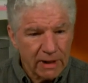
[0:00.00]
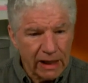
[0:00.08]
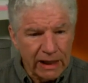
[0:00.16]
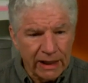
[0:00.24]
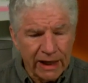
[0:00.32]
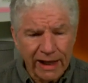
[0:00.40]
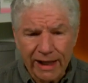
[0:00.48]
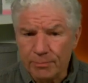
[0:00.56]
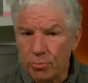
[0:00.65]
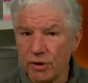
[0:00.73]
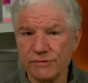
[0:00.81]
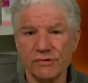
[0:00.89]
and I like
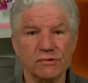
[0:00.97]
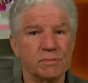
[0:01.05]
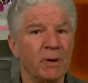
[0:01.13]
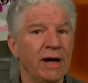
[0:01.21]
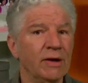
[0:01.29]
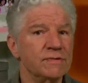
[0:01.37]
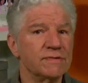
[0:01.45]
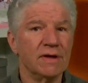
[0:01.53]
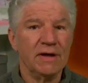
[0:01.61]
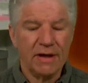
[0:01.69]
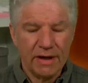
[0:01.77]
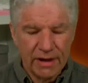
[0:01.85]
Brussels sprouts.
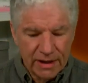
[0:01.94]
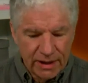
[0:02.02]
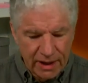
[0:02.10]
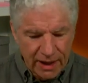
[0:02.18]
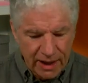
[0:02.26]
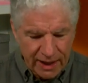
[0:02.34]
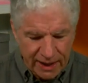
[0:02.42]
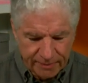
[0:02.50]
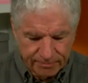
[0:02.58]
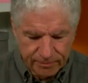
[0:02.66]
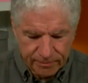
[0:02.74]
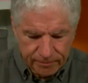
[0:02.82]

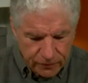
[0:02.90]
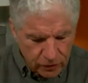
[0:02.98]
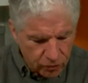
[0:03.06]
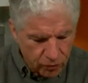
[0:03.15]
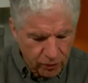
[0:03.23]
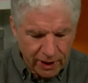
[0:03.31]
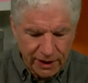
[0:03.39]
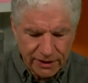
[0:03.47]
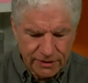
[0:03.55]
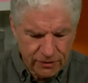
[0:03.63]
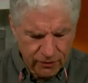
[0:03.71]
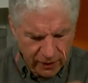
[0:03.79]
Um, great,
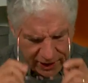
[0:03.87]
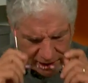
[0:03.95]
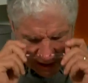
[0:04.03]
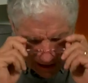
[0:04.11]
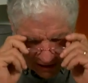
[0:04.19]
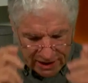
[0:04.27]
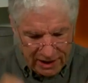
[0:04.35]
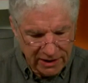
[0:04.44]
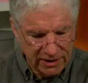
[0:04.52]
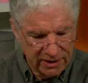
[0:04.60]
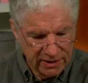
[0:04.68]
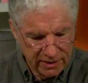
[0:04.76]
great
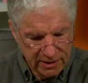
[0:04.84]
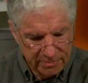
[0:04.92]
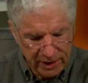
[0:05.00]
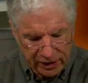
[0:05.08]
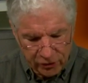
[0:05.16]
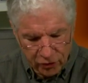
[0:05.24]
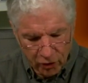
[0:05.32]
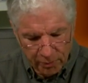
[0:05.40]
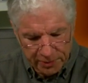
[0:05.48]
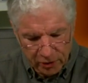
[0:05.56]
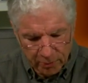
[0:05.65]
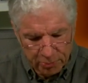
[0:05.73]

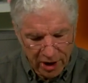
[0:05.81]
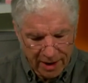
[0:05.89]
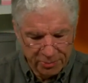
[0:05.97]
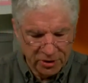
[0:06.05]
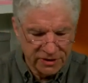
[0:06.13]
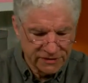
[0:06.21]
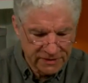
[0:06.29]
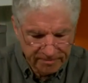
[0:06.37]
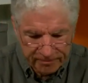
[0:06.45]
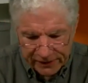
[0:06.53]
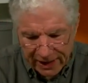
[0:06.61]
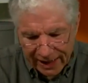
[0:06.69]
antimicrobial properties.
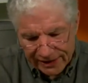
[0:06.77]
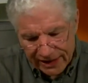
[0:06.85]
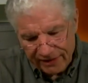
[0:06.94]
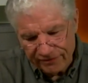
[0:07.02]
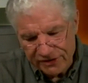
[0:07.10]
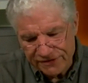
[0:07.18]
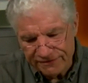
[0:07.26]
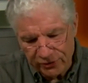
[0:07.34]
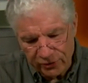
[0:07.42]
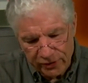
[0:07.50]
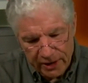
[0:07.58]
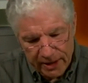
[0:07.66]
God gave us food.
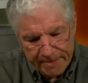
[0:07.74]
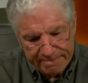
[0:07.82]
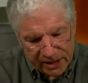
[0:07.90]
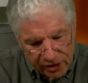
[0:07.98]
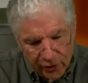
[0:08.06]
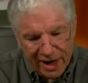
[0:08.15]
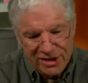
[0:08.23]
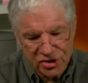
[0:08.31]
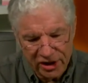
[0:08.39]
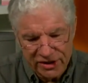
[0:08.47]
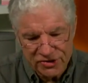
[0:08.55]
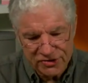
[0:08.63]

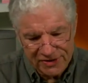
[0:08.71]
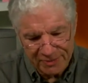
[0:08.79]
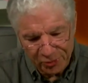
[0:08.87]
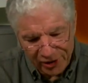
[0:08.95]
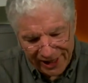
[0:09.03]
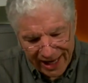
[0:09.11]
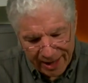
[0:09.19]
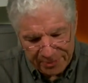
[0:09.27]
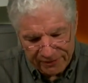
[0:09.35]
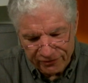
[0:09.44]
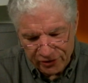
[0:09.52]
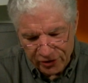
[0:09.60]
Congratulations, I'm really happy
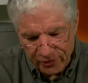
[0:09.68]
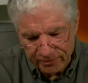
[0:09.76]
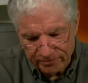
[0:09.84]
for you.